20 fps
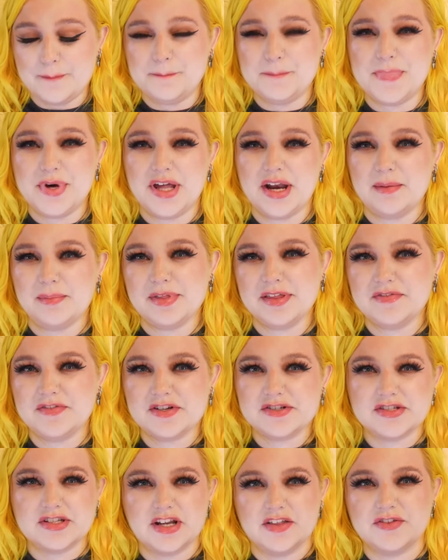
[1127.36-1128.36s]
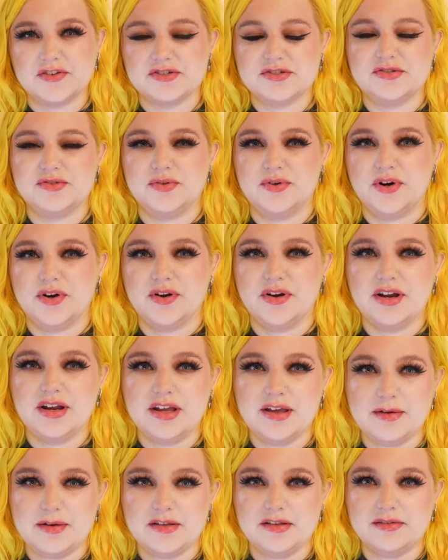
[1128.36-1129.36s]
but I believe there's another store
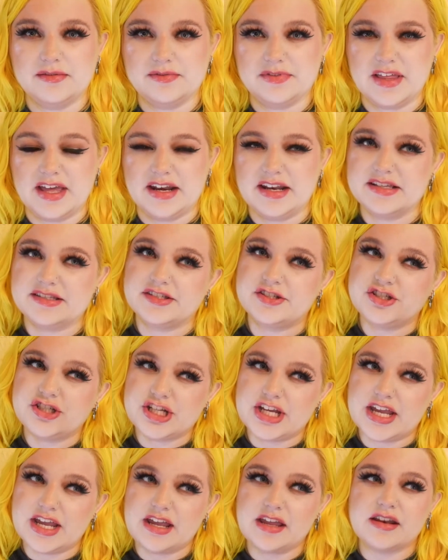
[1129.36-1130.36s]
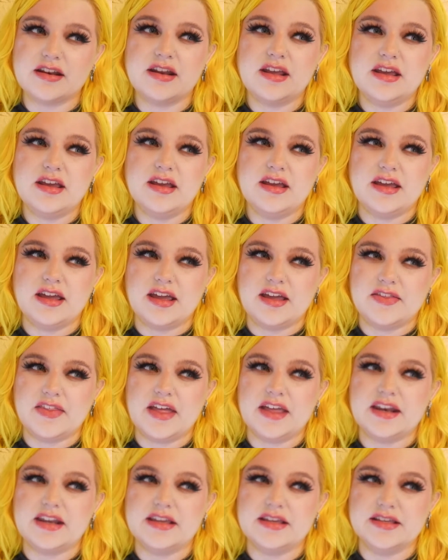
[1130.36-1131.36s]
that is a chain and
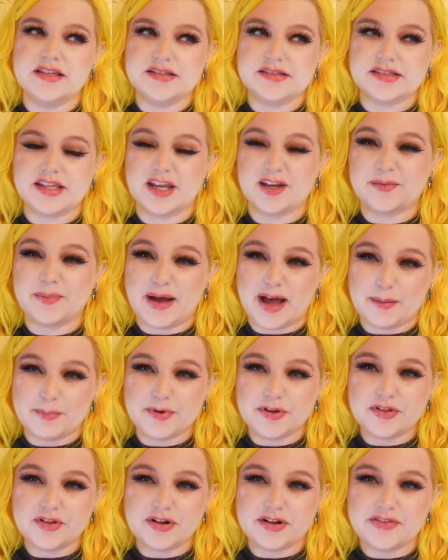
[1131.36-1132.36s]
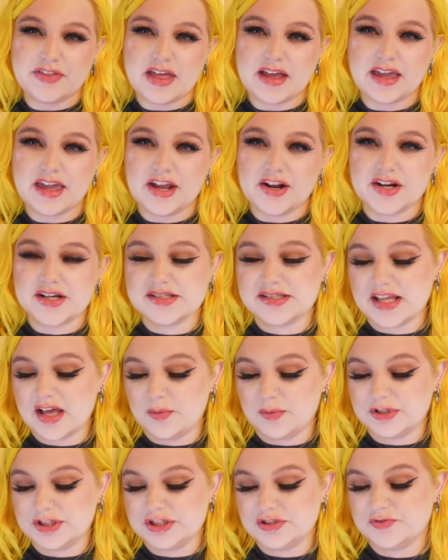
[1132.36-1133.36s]
that is like popular that carries that,
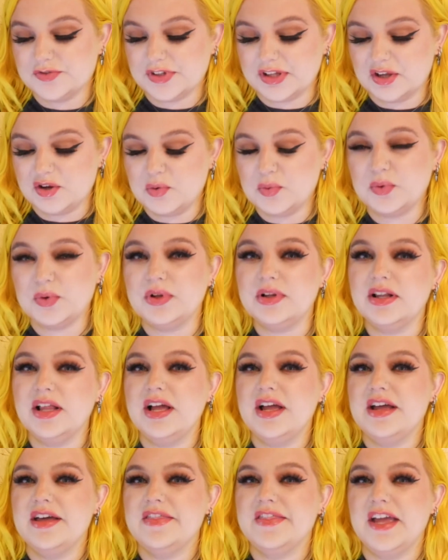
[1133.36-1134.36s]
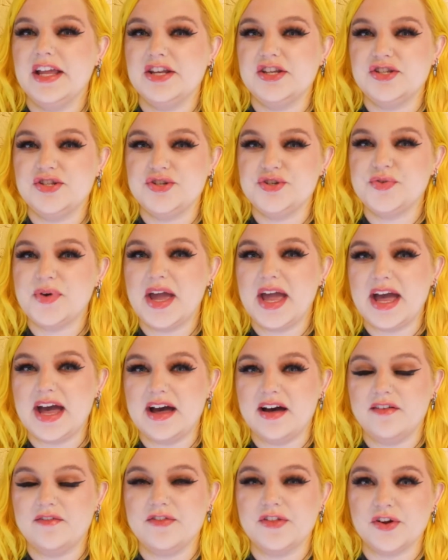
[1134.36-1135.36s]
which is really cool. They do
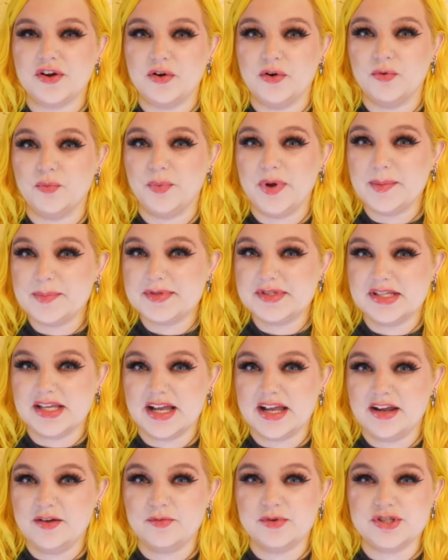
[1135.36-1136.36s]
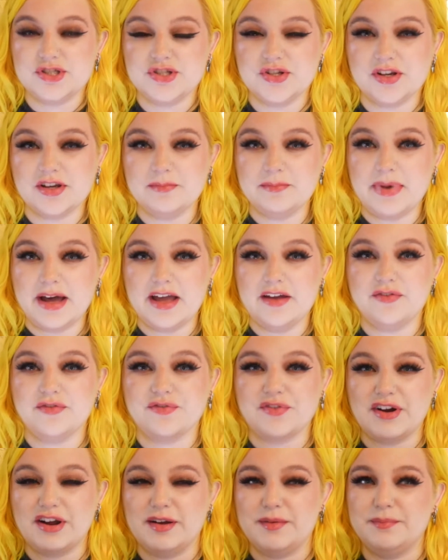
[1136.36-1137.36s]
have their own website which you can buy
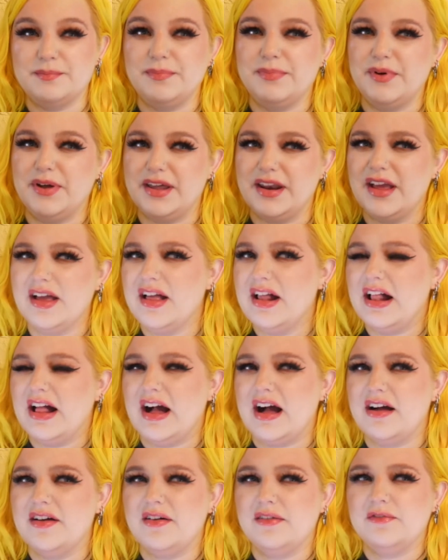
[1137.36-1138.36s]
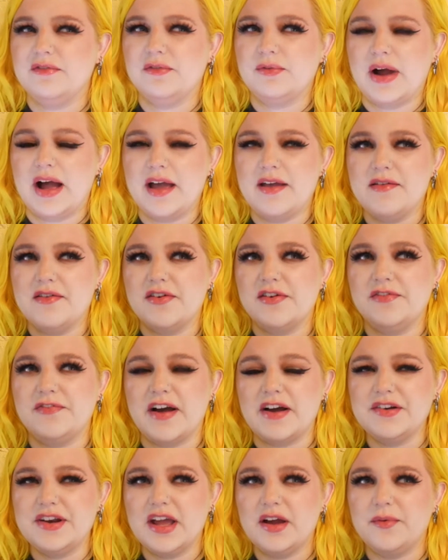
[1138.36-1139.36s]
from, but I
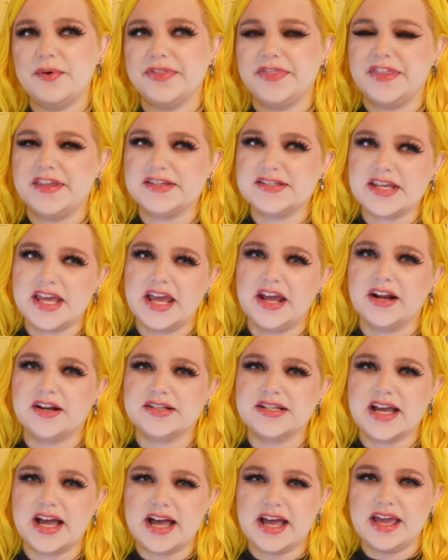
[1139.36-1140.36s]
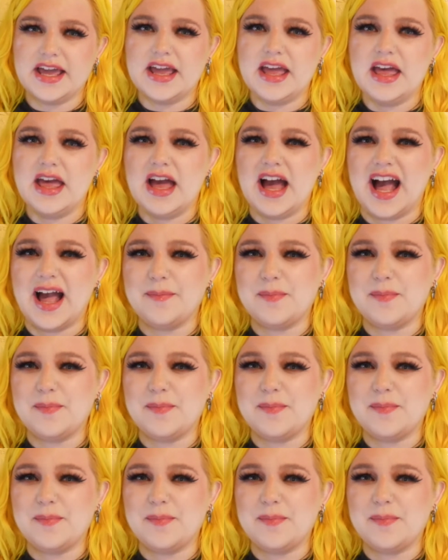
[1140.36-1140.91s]
found out with this hair dye, I